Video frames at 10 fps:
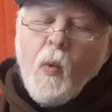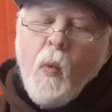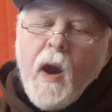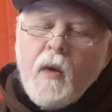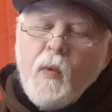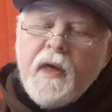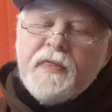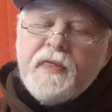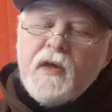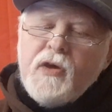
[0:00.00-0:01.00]

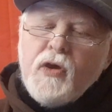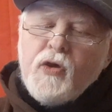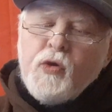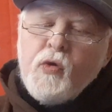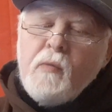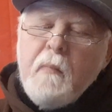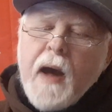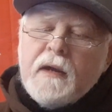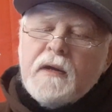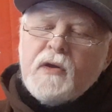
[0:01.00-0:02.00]
wherewith you
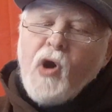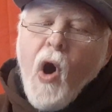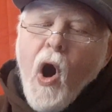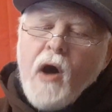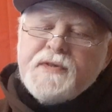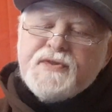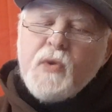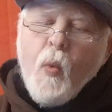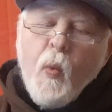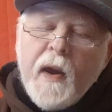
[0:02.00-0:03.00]
might cause
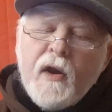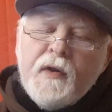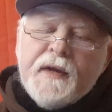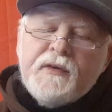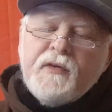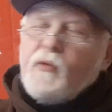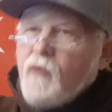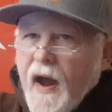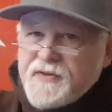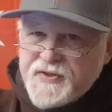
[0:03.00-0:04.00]
the weary to
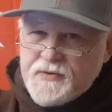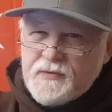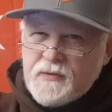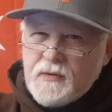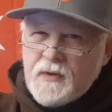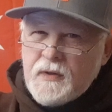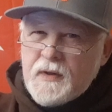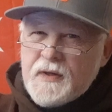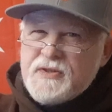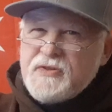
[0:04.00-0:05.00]
rest.
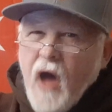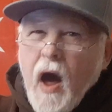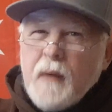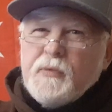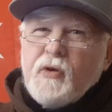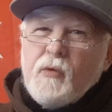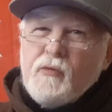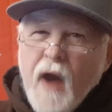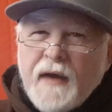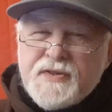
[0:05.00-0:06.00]
It's time to
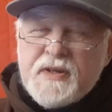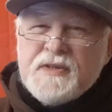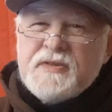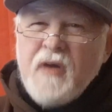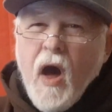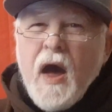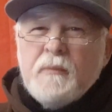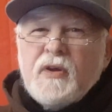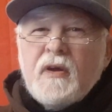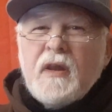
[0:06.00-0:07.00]
rest. It's time
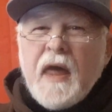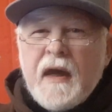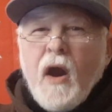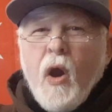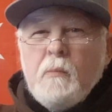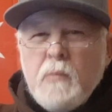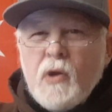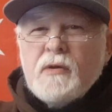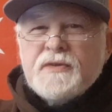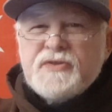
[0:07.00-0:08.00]
to lay our
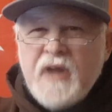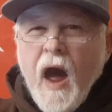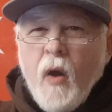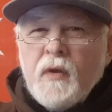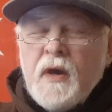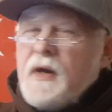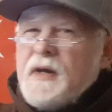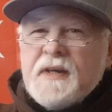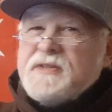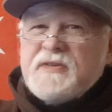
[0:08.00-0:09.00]
burdens down.
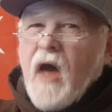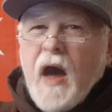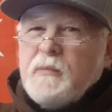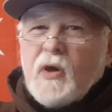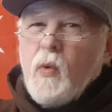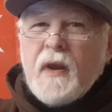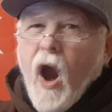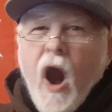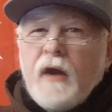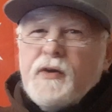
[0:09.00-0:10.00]
It's time to quit
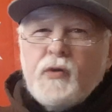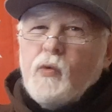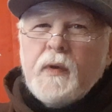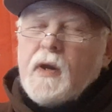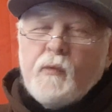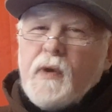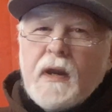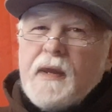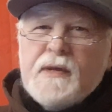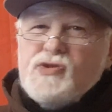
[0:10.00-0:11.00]
arguing
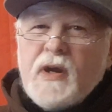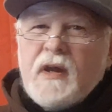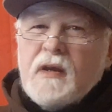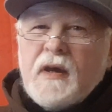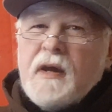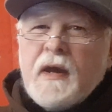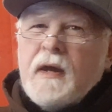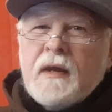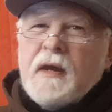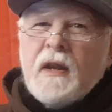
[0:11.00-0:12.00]
religion and
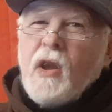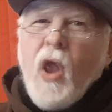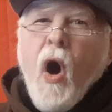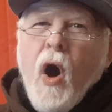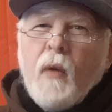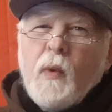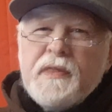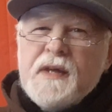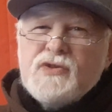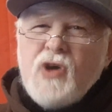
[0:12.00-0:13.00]
get, get along with
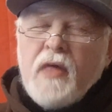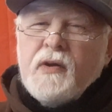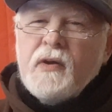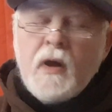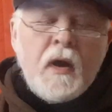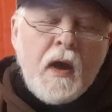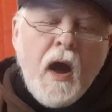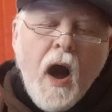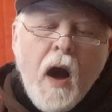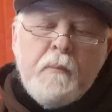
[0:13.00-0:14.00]
each other
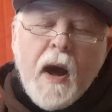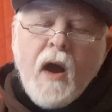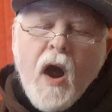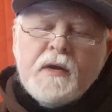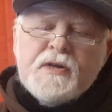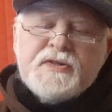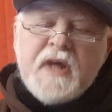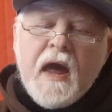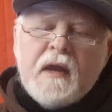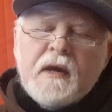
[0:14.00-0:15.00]
uh, by
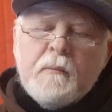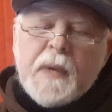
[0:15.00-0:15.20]
understanding